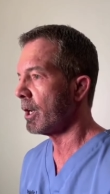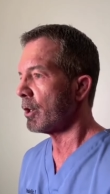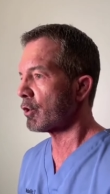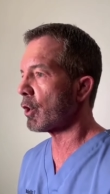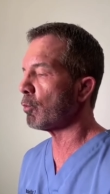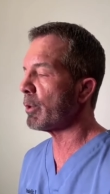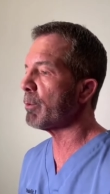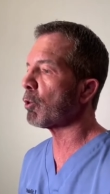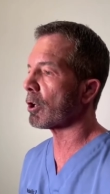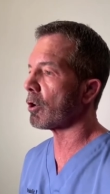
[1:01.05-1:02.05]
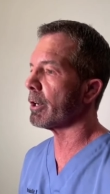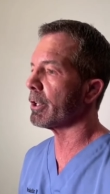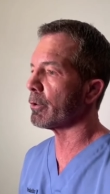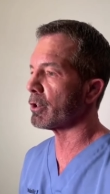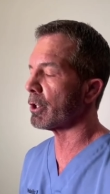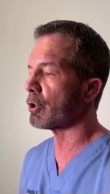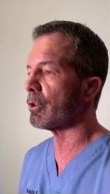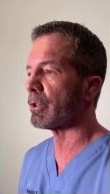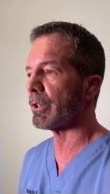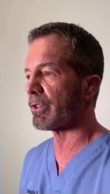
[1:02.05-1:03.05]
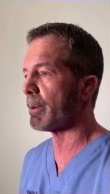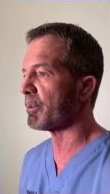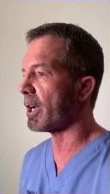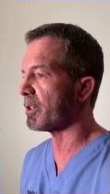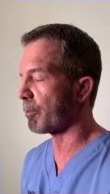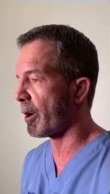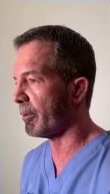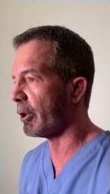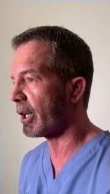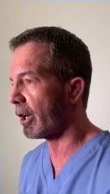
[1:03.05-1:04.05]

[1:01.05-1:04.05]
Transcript: So we work on those issues that sometimes primary care